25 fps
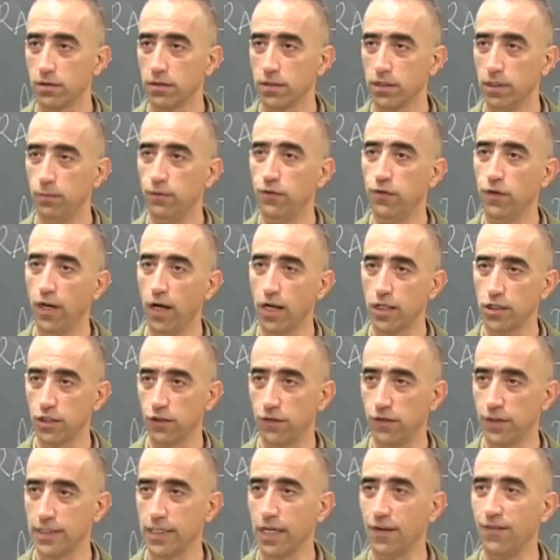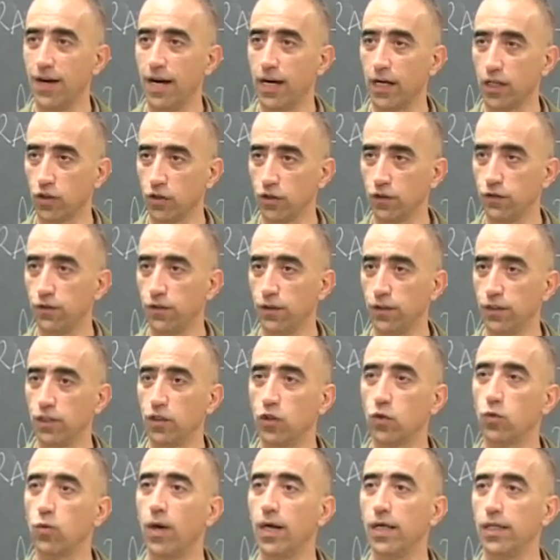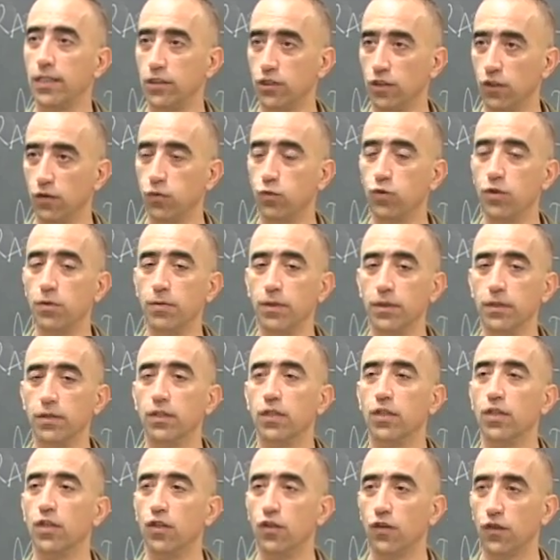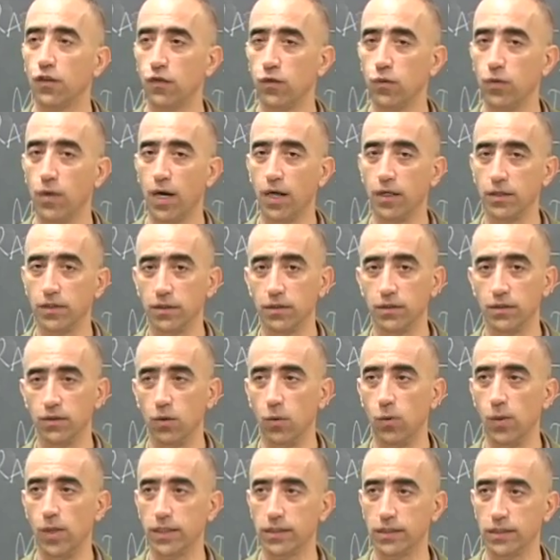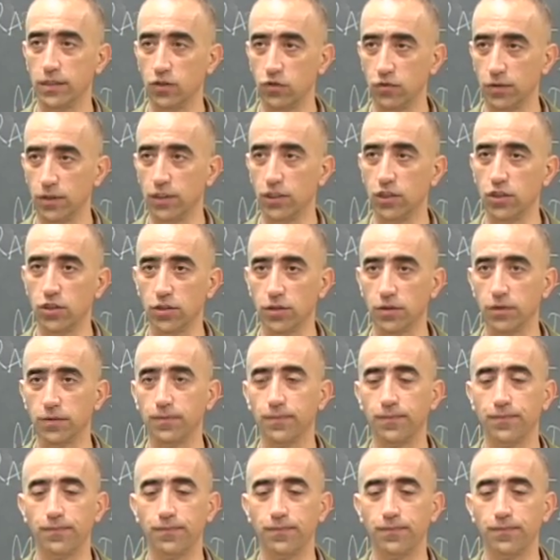Some philosophers have argued for the equality of women throughout the Western tradition.